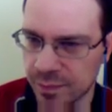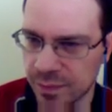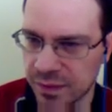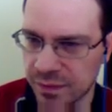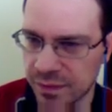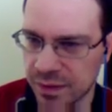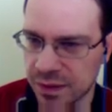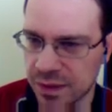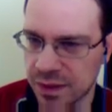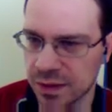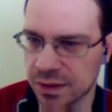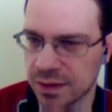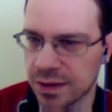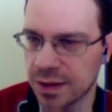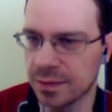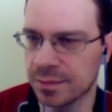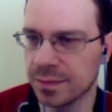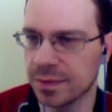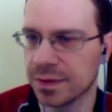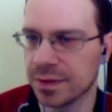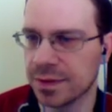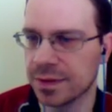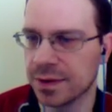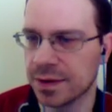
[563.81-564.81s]
29
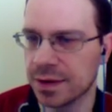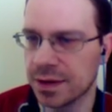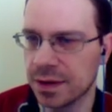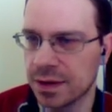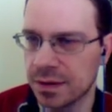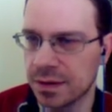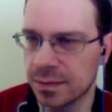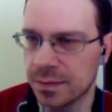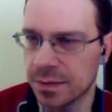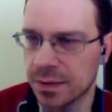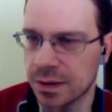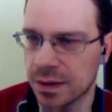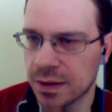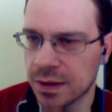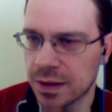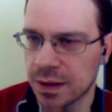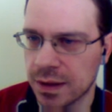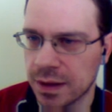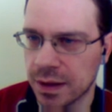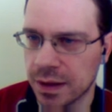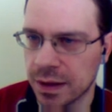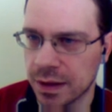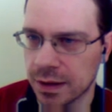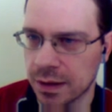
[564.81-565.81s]
b3.
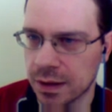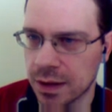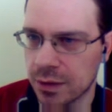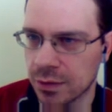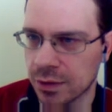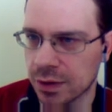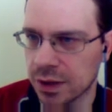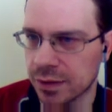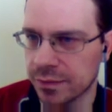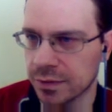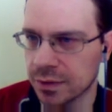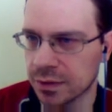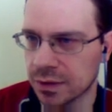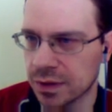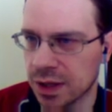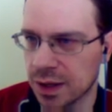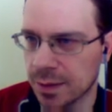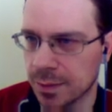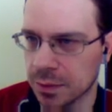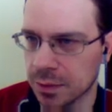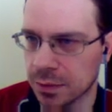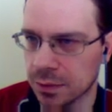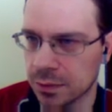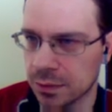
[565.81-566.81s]
And now he will
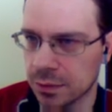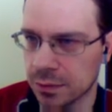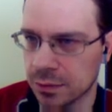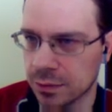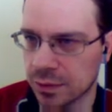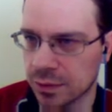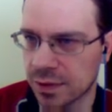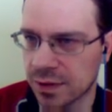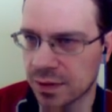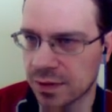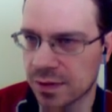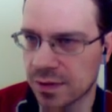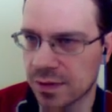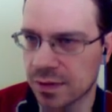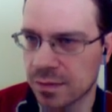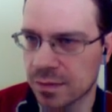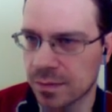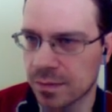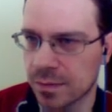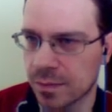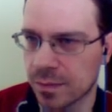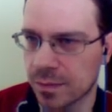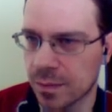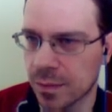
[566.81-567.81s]
double the rooks.
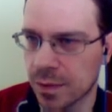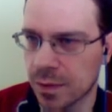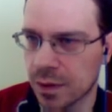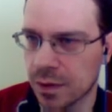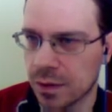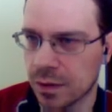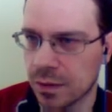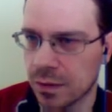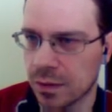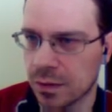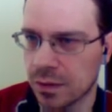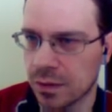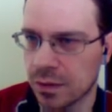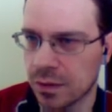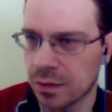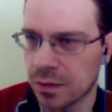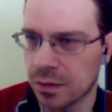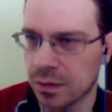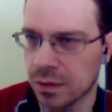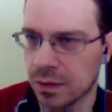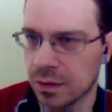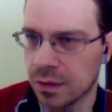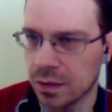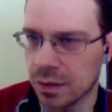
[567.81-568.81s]

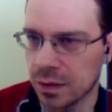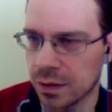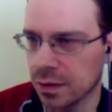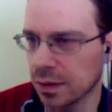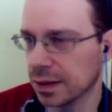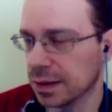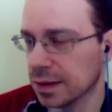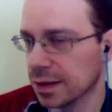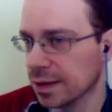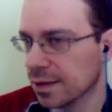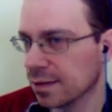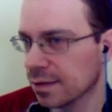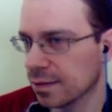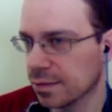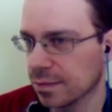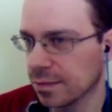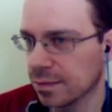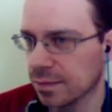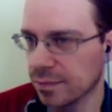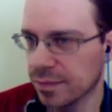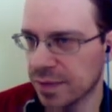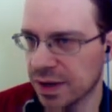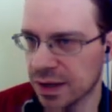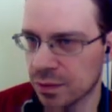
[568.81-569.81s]
Or at least
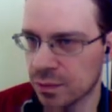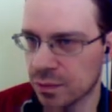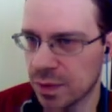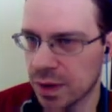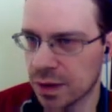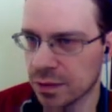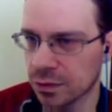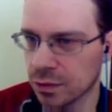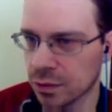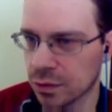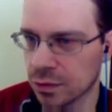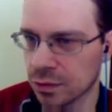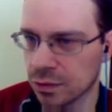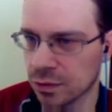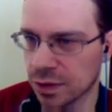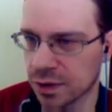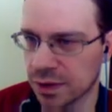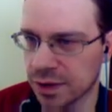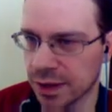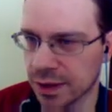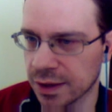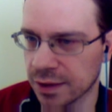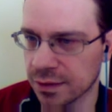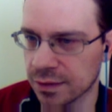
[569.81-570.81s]
bring one rook to
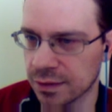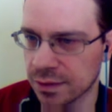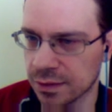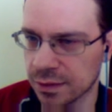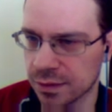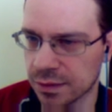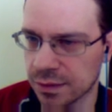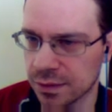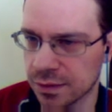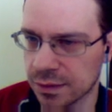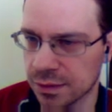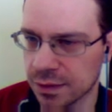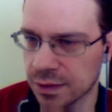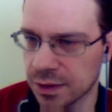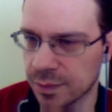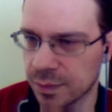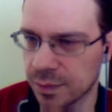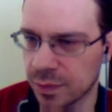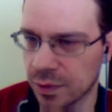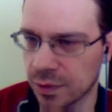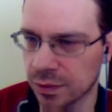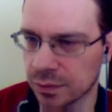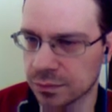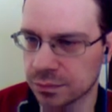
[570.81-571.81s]
attack the
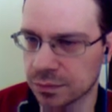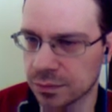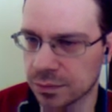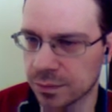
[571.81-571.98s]
d4.